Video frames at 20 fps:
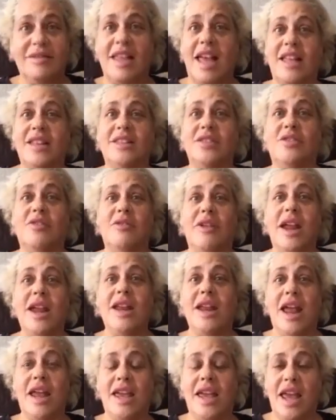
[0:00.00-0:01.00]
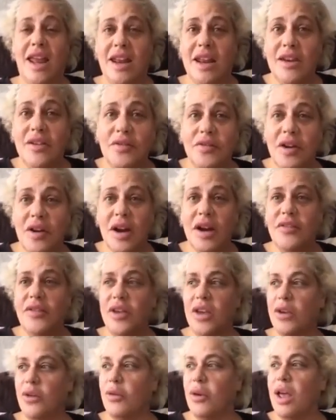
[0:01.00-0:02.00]
That's great. I get it in front of
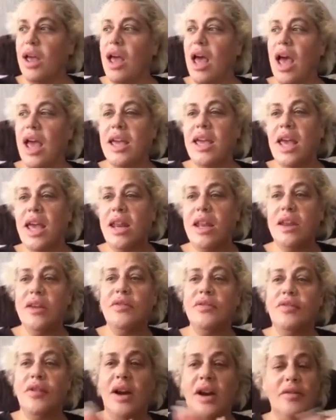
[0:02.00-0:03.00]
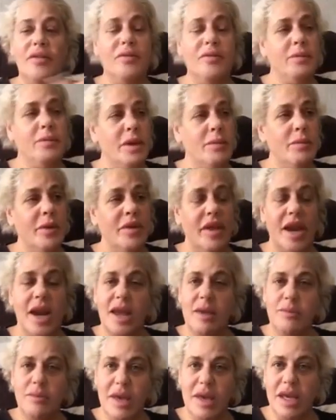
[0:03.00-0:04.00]
you. I get it in front of people that
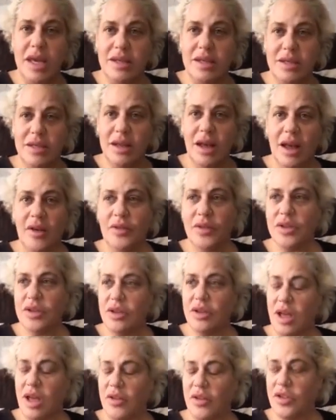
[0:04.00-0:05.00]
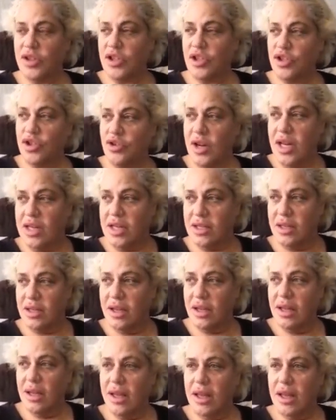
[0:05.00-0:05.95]
I meet on the street.